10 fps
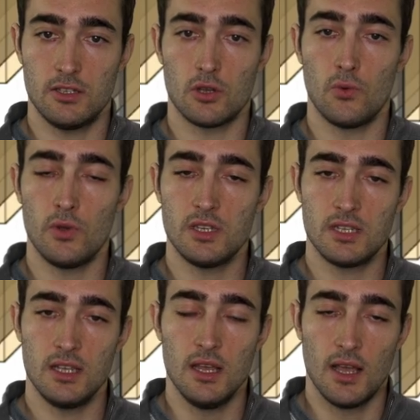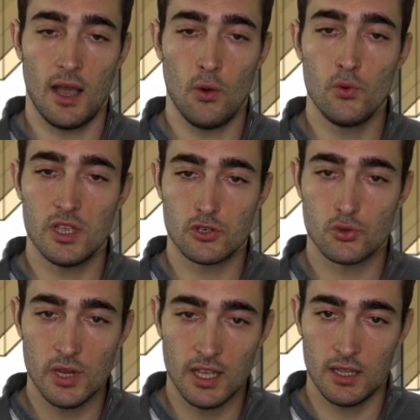So we see how we
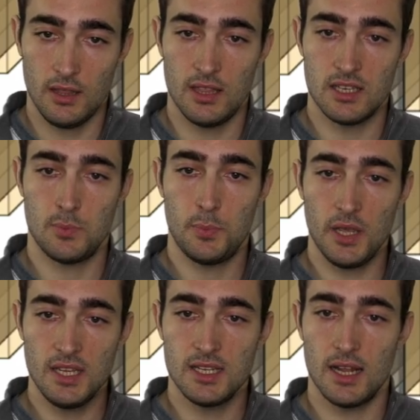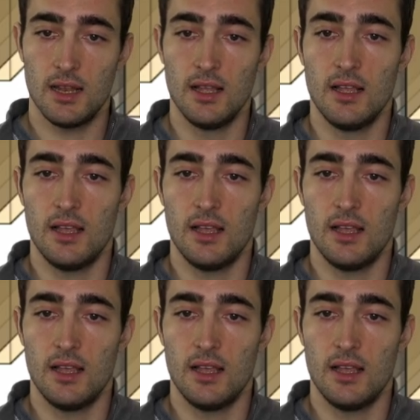shrink the spatial